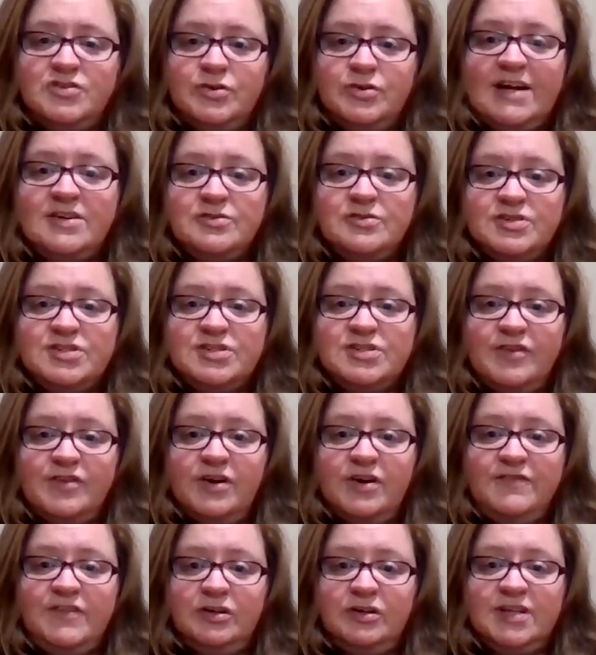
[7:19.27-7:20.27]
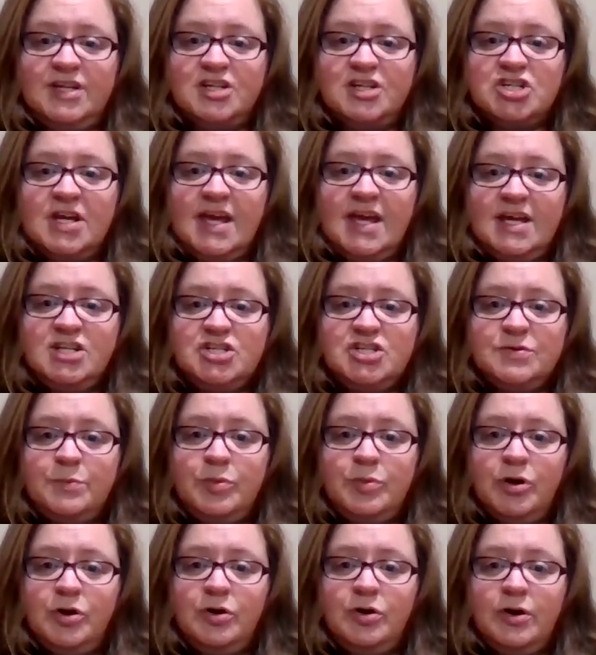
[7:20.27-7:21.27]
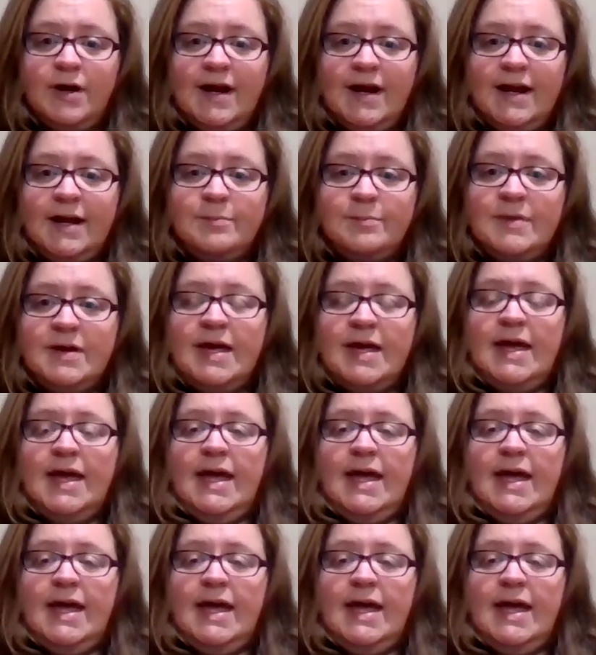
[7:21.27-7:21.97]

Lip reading: directors of our field education program,